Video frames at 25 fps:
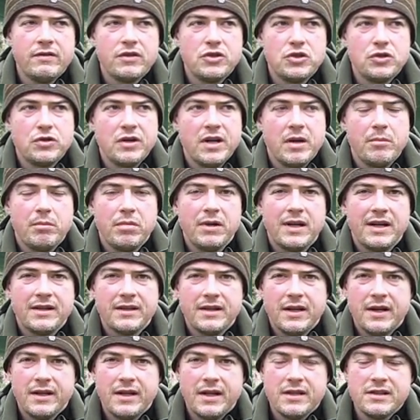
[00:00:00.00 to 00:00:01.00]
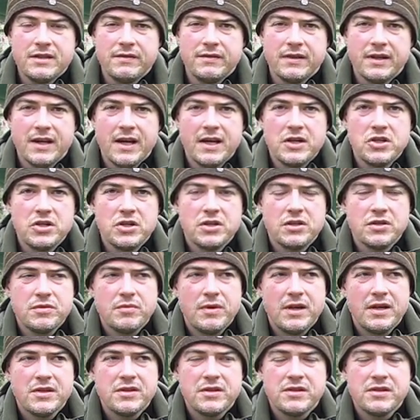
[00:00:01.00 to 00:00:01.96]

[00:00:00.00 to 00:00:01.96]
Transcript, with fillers: tree and plant identification as well.